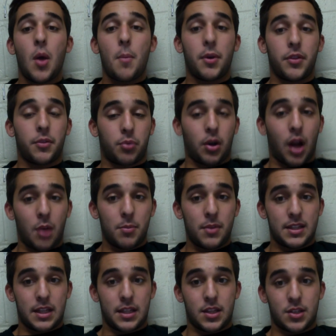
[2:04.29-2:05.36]
But the problem is
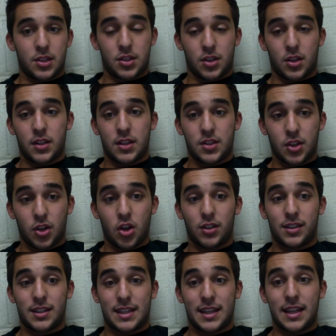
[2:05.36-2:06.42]
that this can
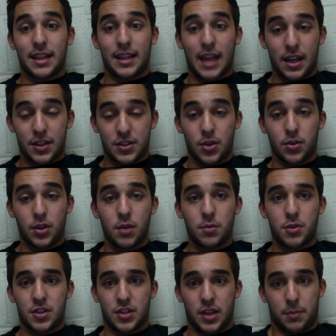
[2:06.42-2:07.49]
cause catatonia,
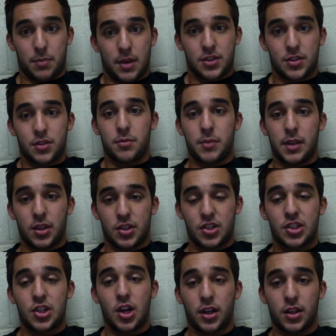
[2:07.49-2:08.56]
which is like basically being
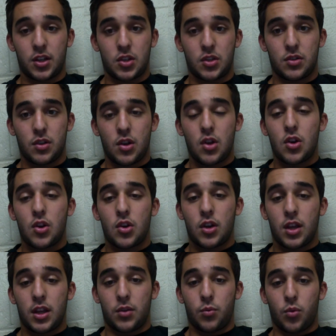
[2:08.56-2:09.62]
stuck in
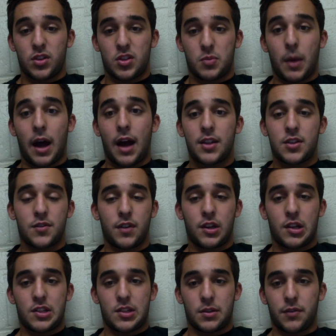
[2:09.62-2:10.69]
one spot.
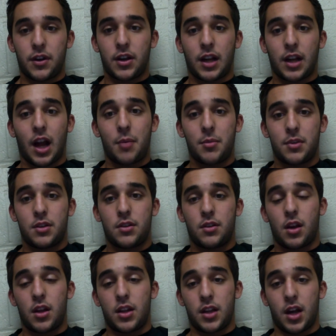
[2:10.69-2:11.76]
It's a very common
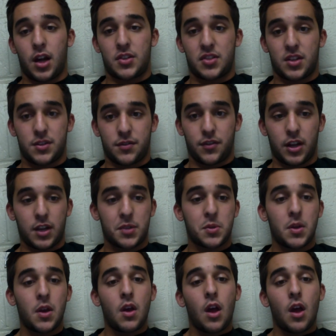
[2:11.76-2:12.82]
in schizophrenics,
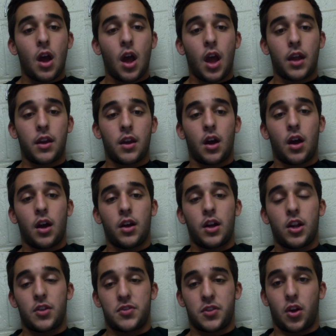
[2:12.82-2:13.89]
and it
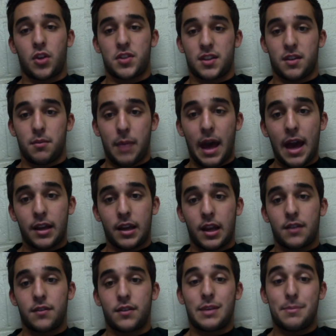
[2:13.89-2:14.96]
also causes
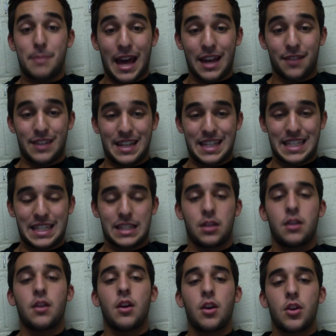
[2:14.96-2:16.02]
combativeness,
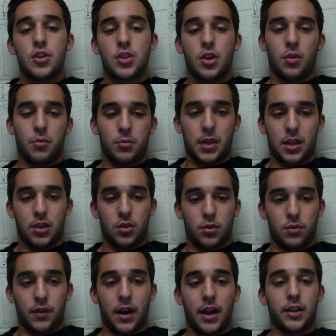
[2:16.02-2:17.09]
so making you
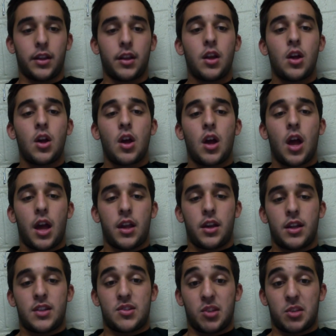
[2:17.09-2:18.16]
violent. And
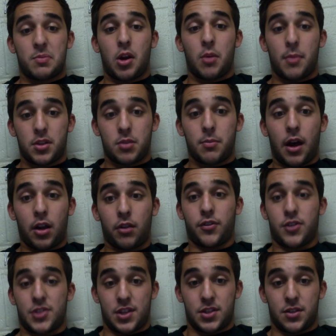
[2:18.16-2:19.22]
it's the experimental model for
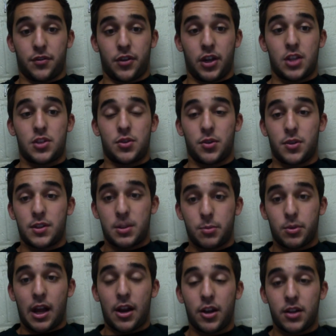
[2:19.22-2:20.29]
schizophrenia due to its
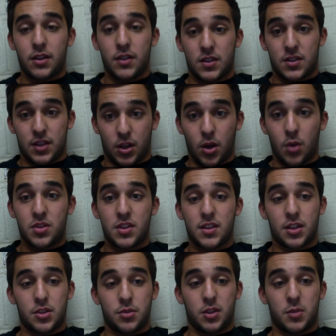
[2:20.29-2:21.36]
similarity to the psychosis
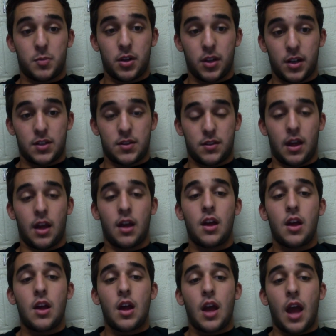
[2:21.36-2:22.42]
that you experience that.
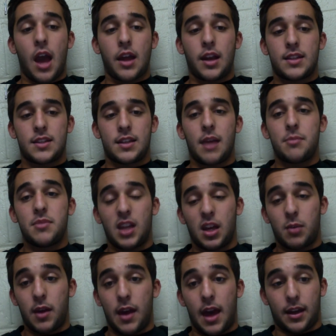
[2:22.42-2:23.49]
And it's an
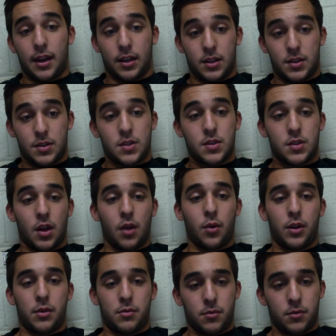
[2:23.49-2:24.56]
MDMA agonist, so
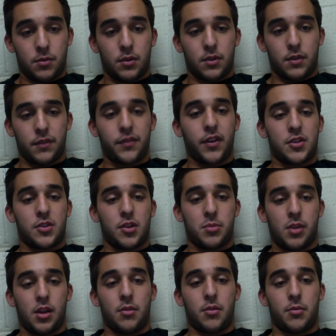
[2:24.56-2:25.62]
it affects your
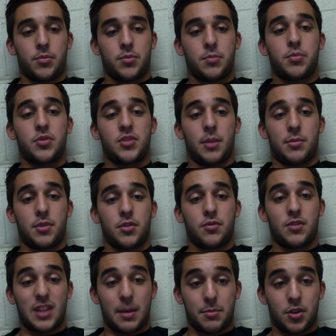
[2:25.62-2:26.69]
MDMA
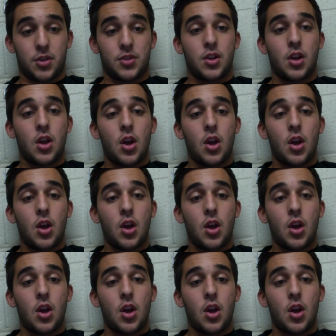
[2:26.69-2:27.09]
receptors.